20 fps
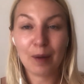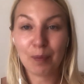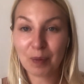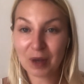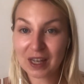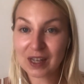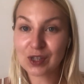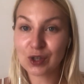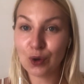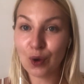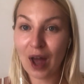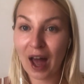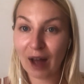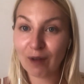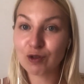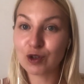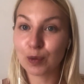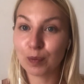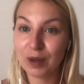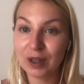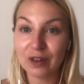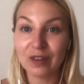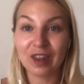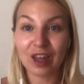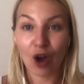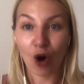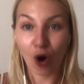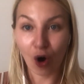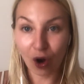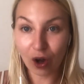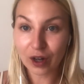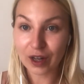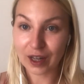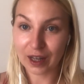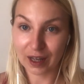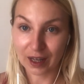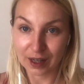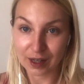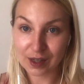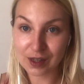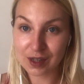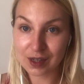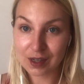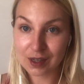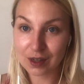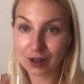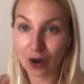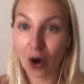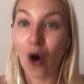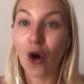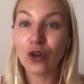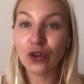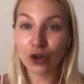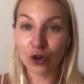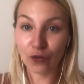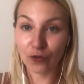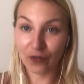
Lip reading: because you have to build the audience on your